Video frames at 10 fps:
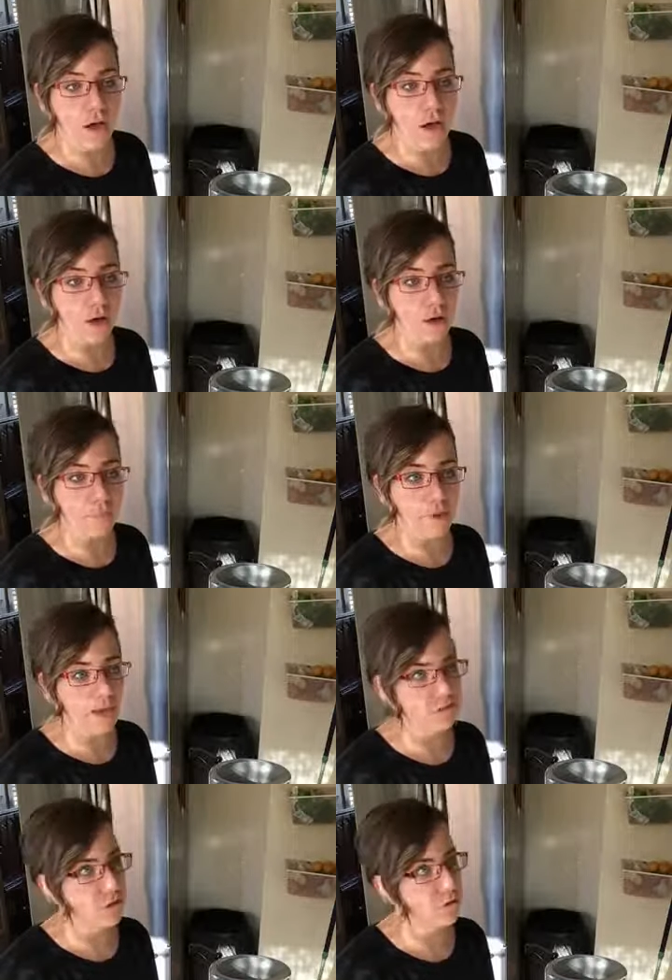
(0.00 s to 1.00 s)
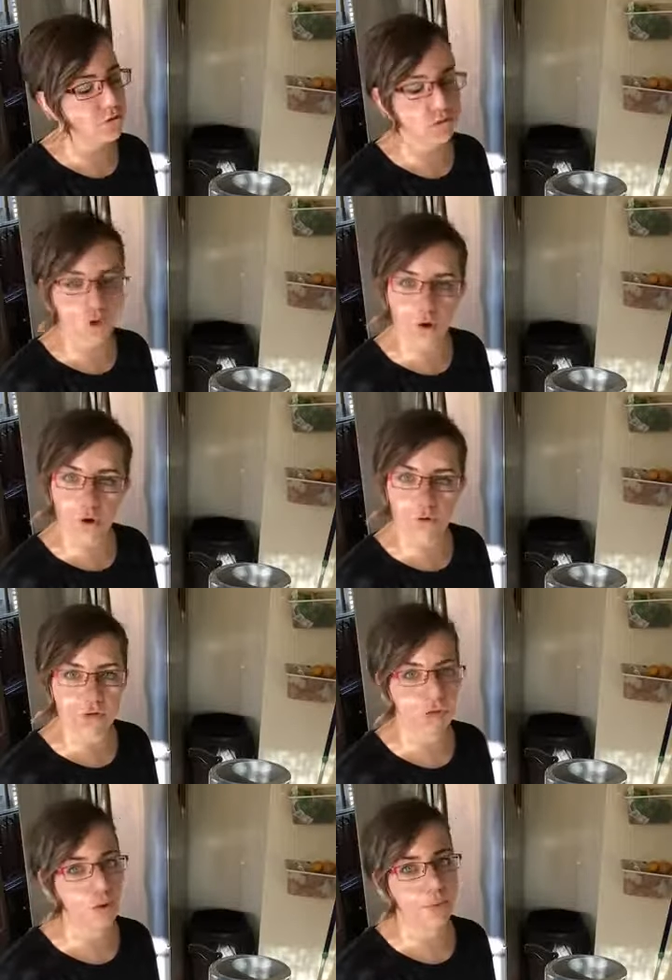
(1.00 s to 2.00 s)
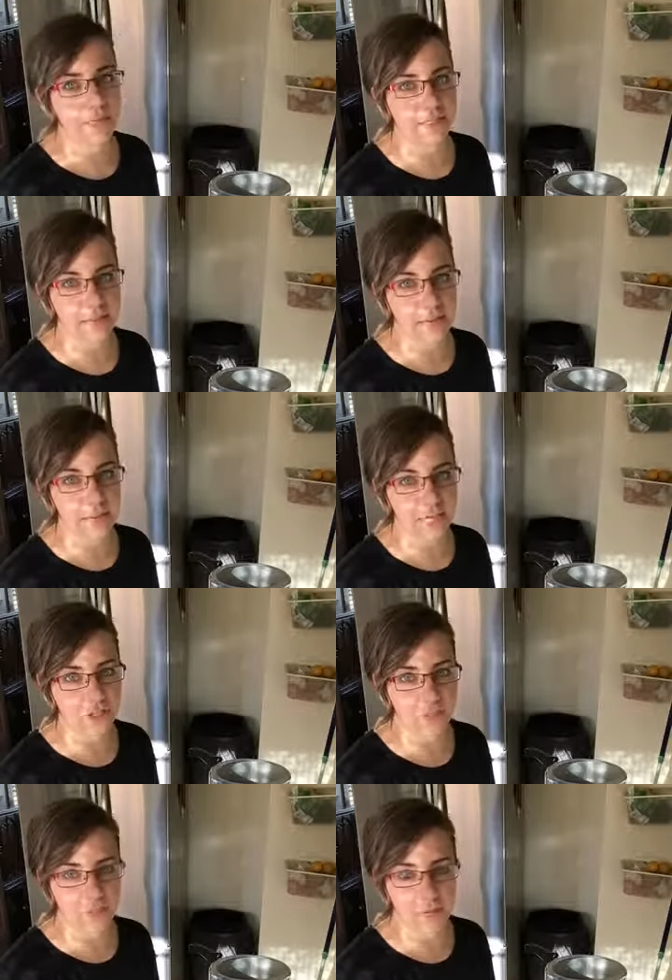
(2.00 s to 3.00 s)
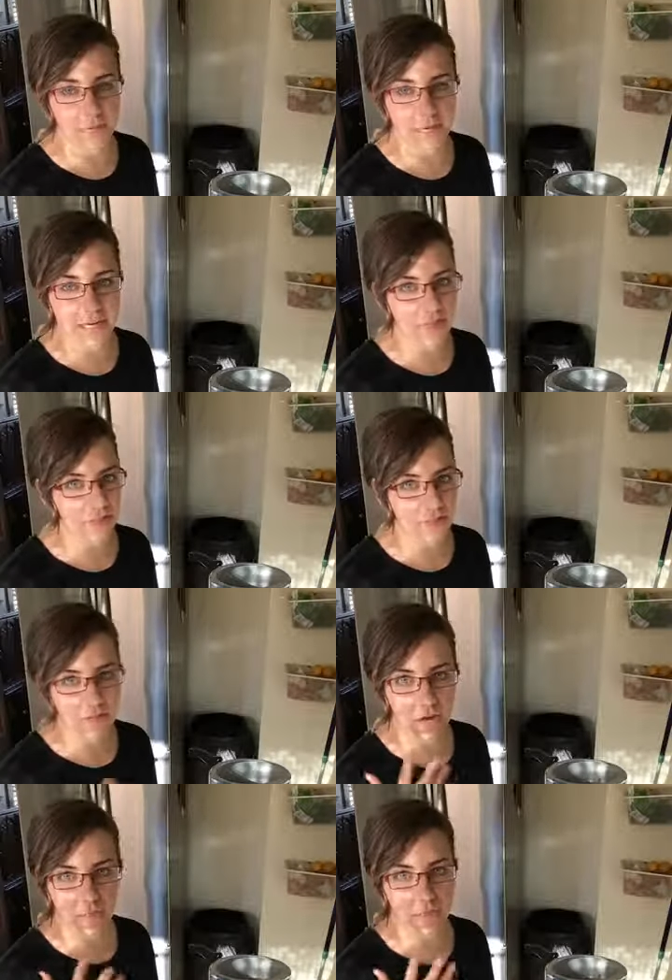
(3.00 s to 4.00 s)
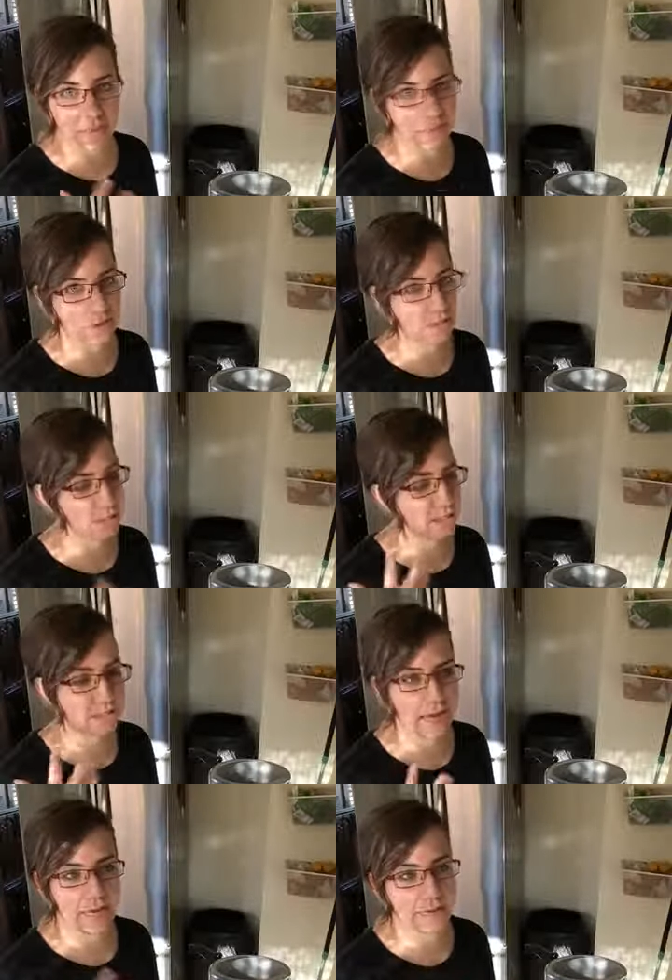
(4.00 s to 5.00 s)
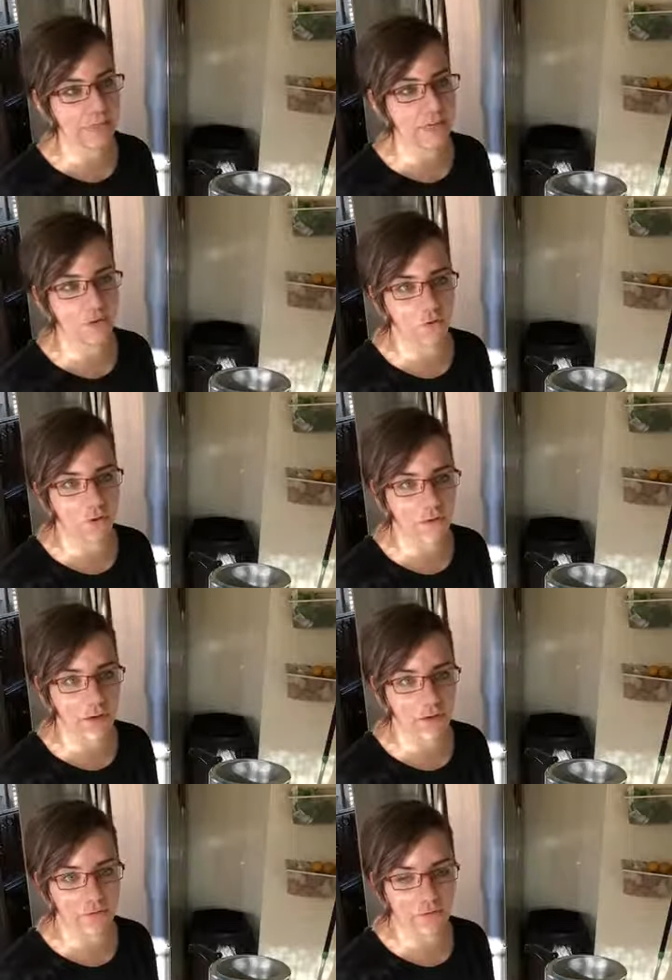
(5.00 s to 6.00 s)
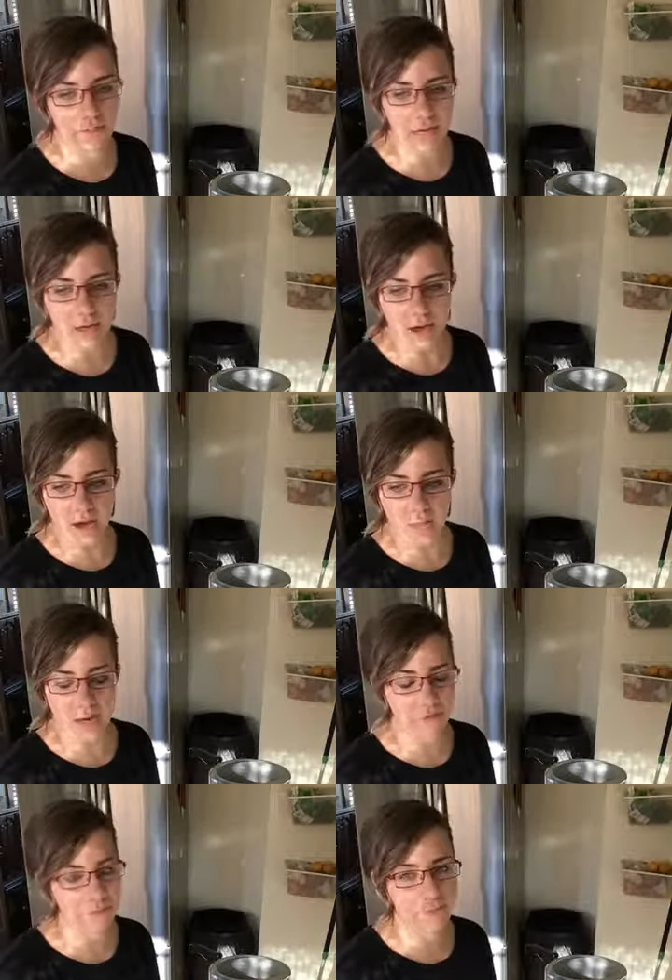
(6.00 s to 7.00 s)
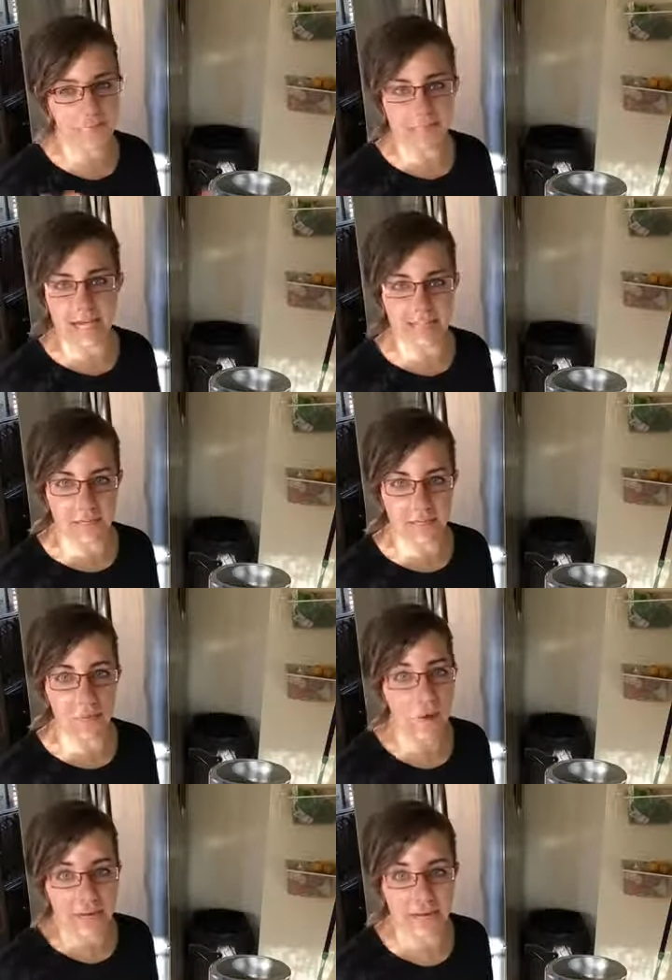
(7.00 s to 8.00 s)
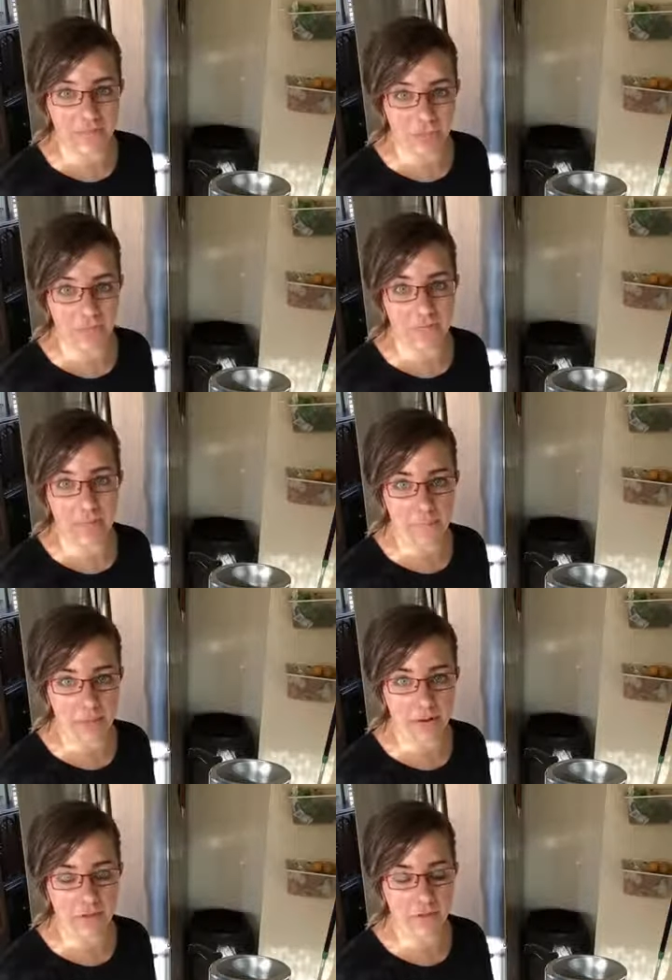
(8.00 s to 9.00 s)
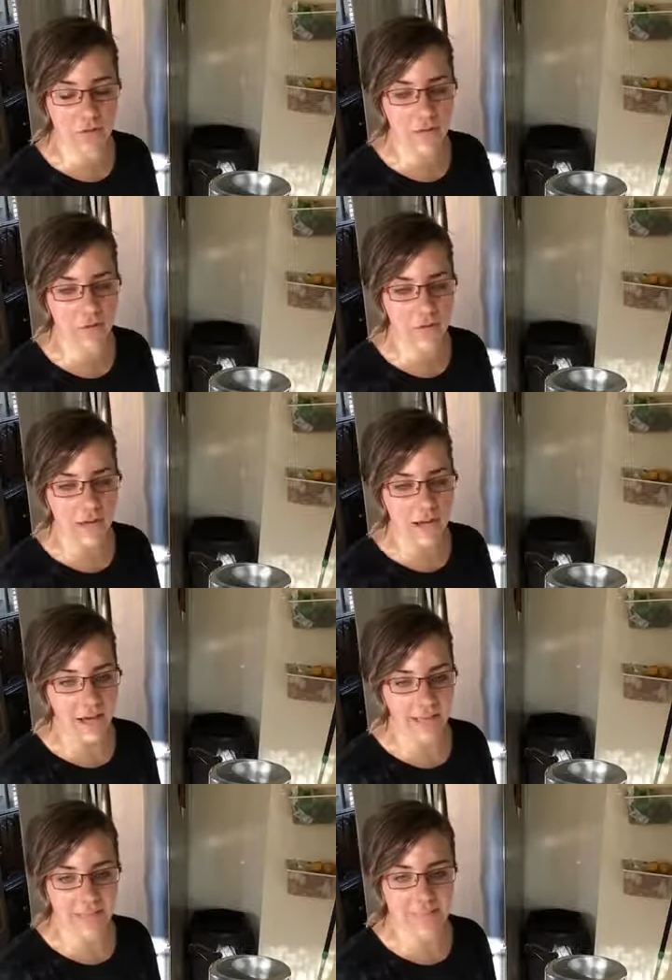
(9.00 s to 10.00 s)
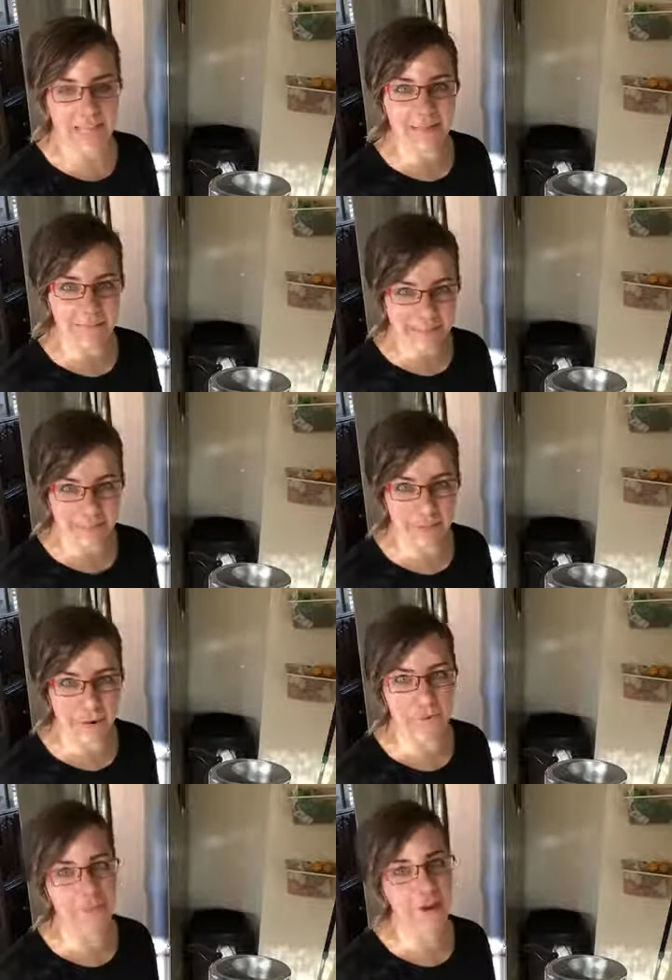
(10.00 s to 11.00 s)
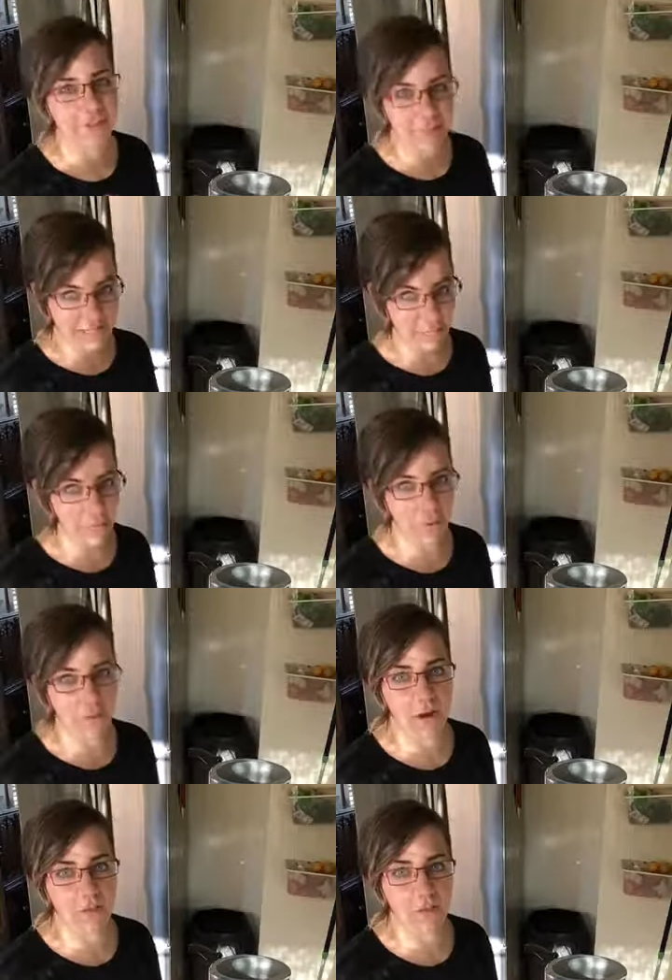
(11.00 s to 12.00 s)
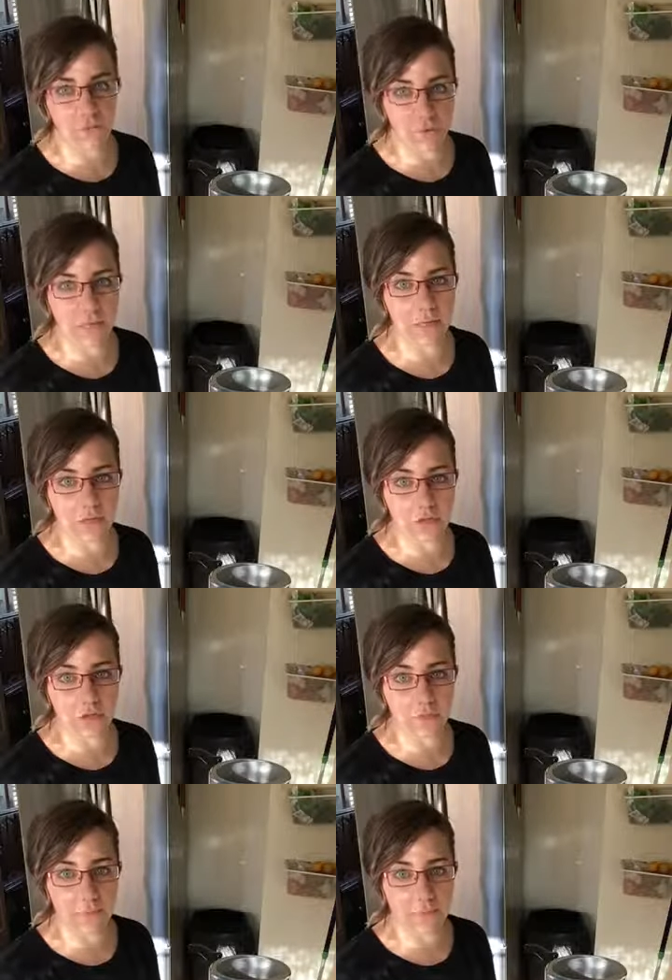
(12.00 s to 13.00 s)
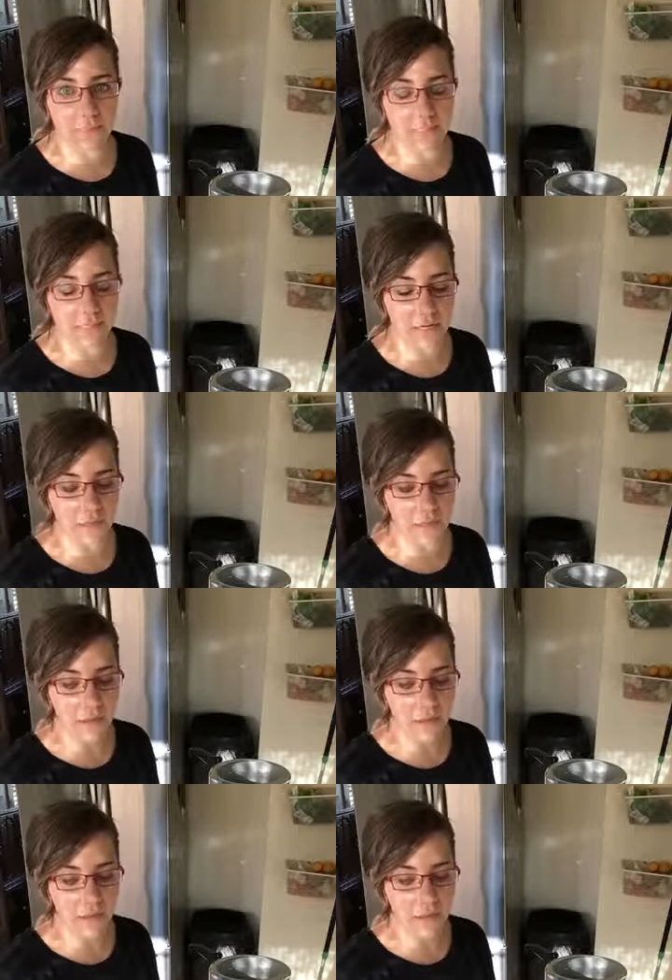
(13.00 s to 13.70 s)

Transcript: I saw so many sick patients on Monday. There's this upper respiratory sinus thing going around, and everybody's asking me what can I do to get better. So I keep saying make some bone broth, make some bone broth. It really boosts your immune system.